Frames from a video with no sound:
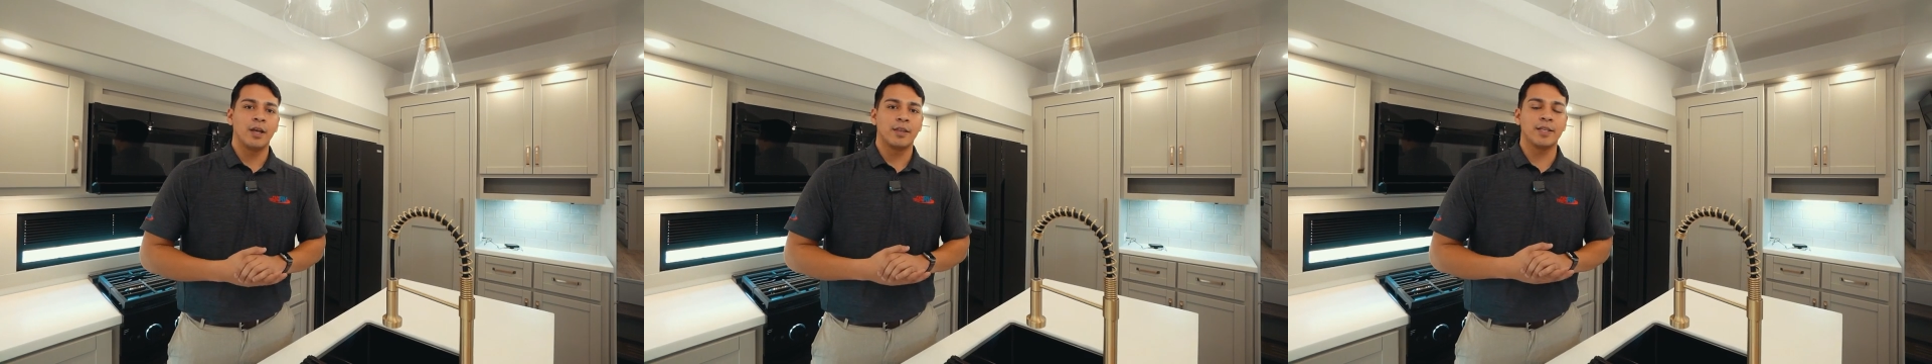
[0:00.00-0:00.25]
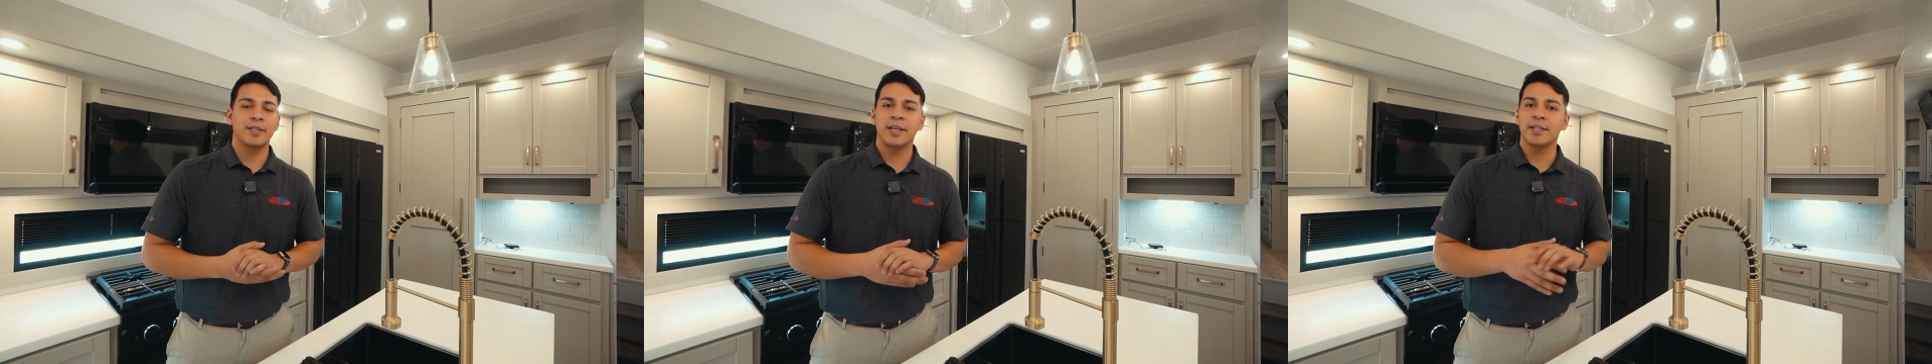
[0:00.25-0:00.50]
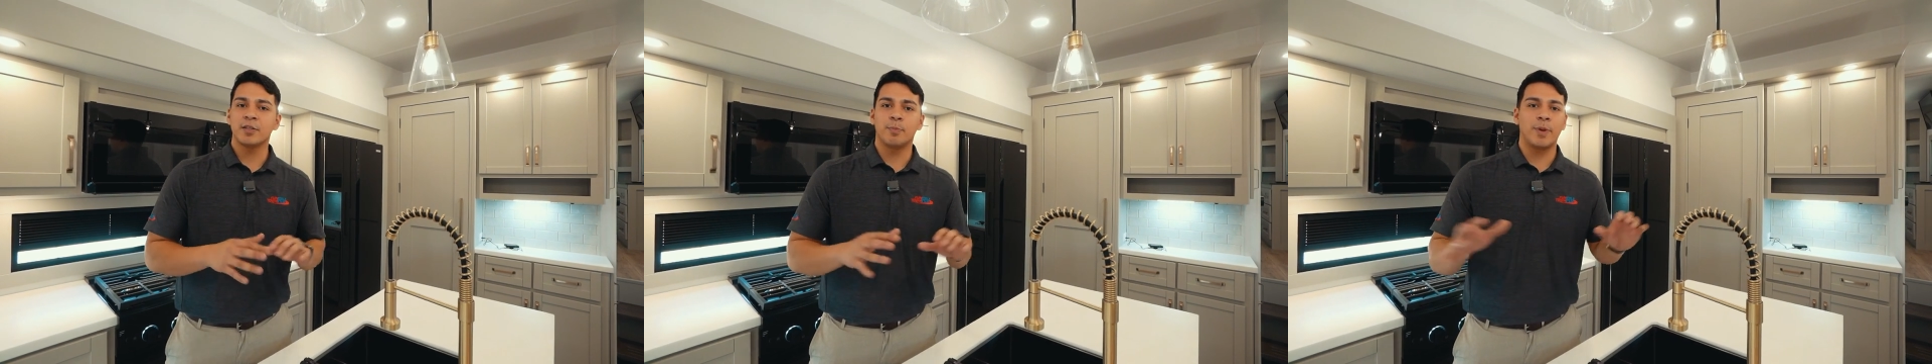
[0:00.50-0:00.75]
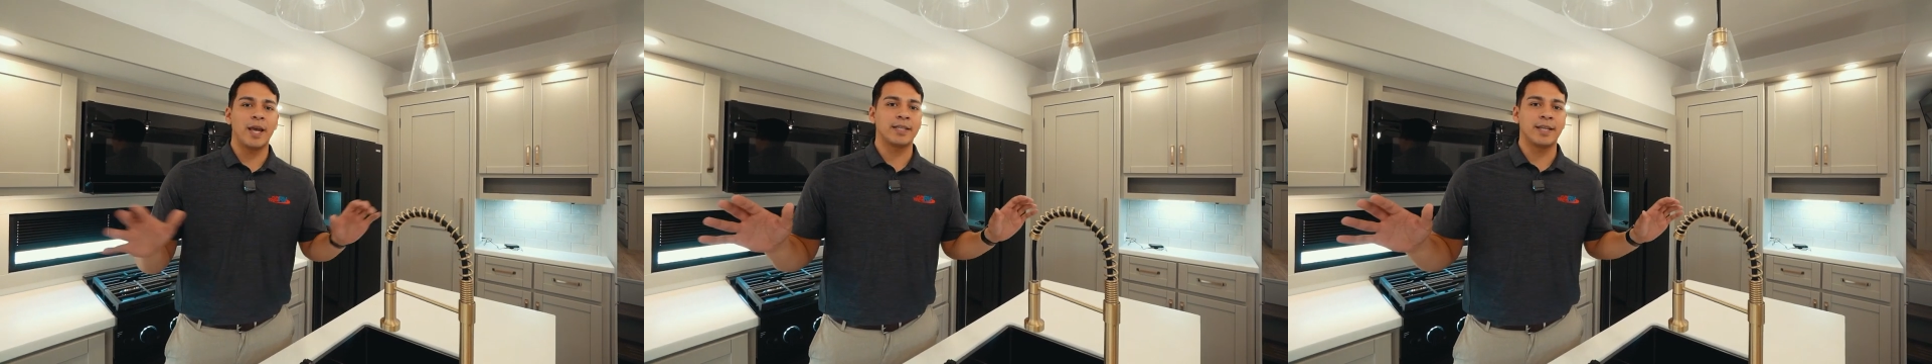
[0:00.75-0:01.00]
This thing is
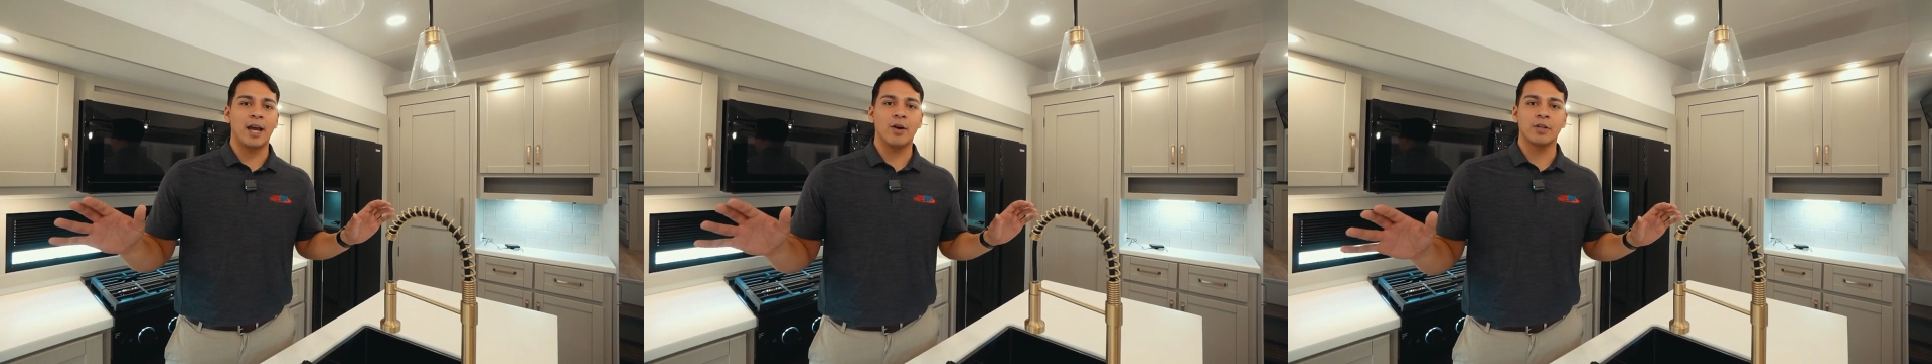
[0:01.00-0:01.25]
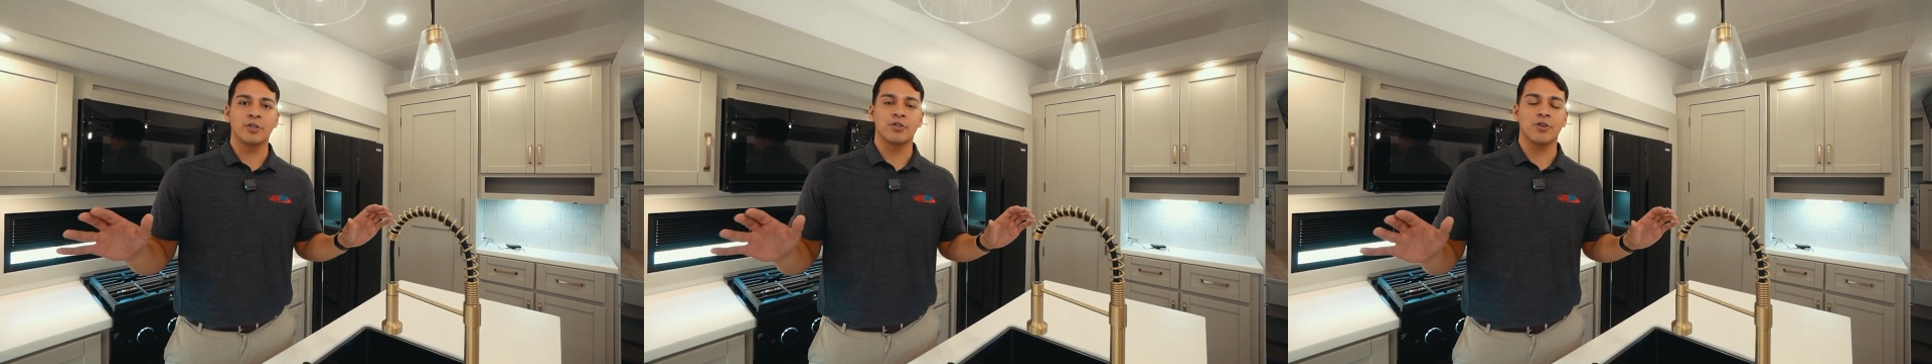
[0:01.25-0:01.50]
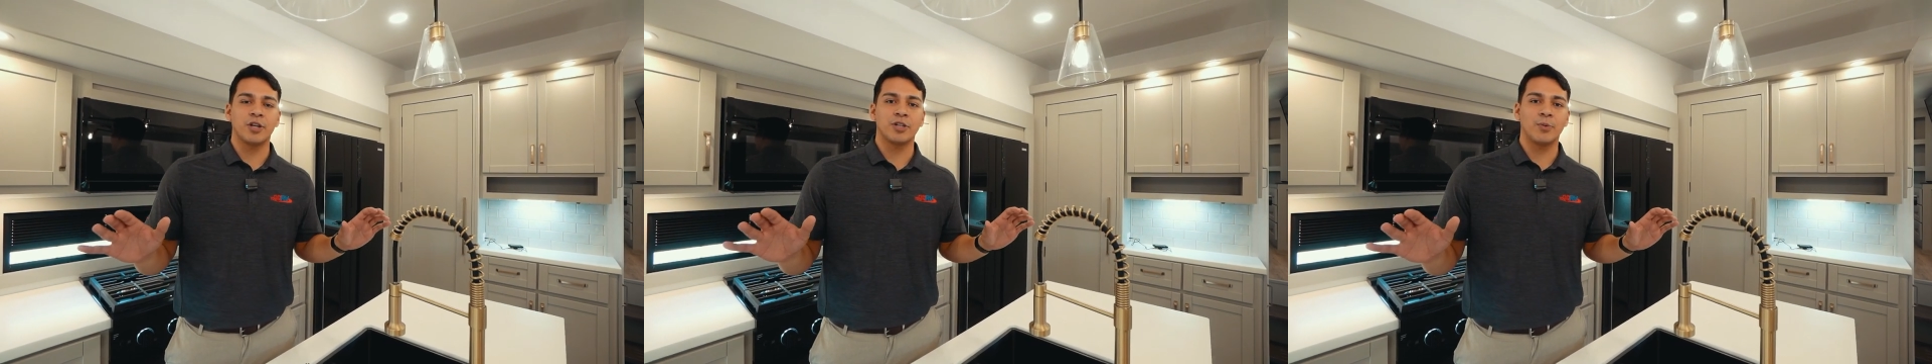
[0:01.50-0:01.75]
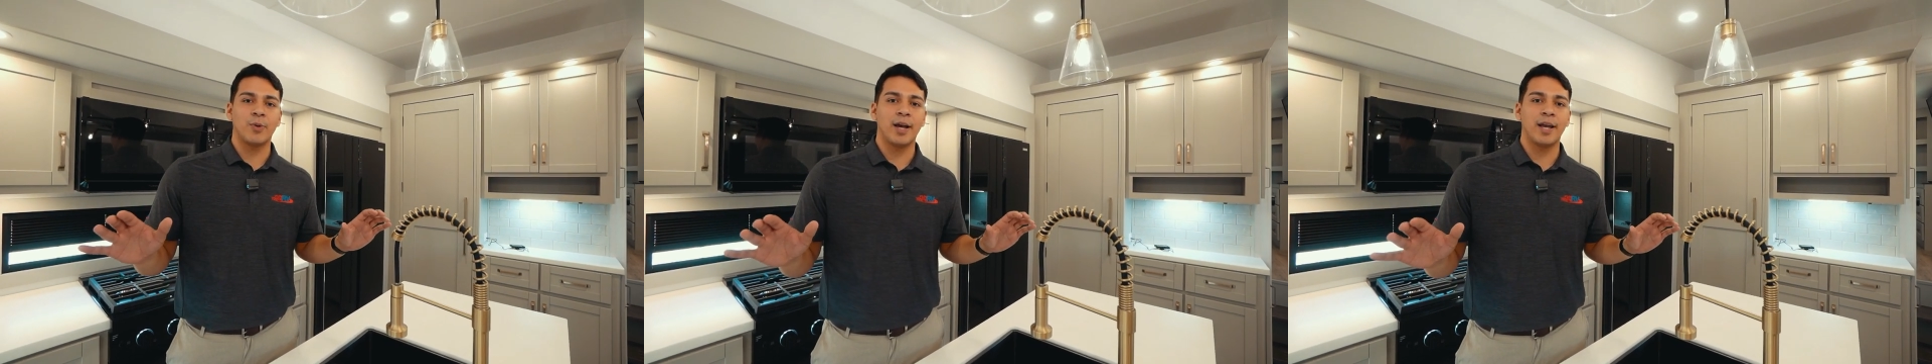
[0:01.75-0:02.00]
spec'd out
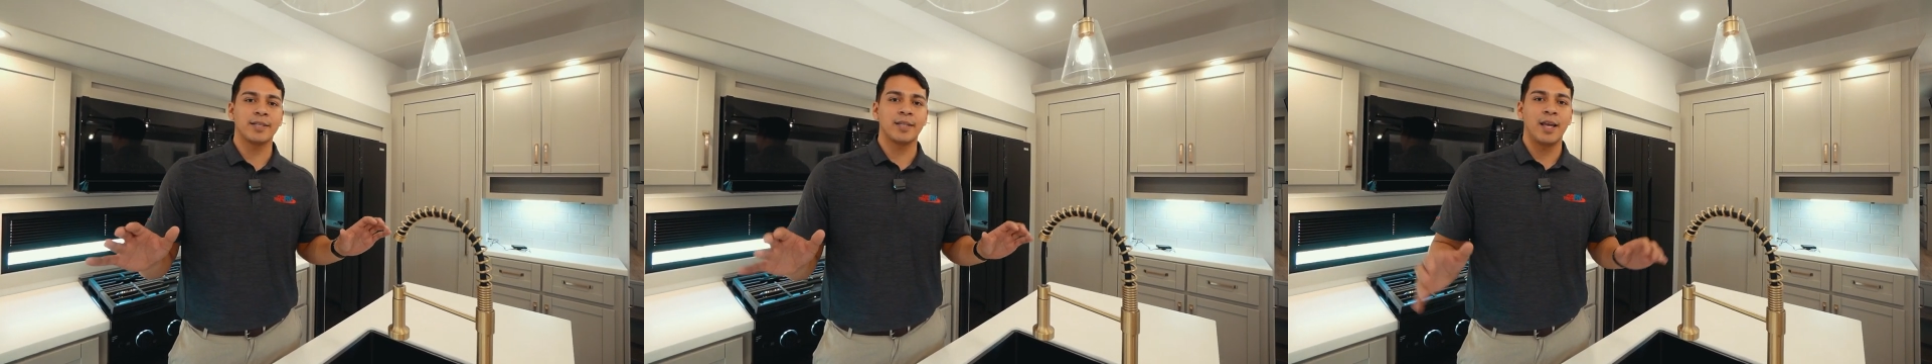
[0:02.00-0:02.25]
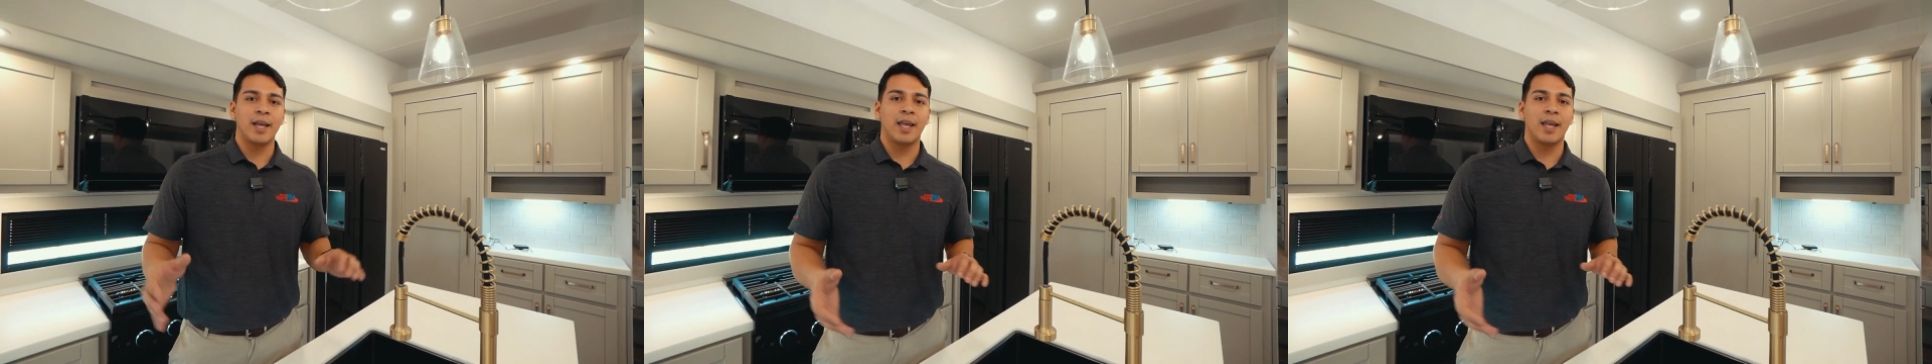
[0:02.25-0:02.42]
construction-wise.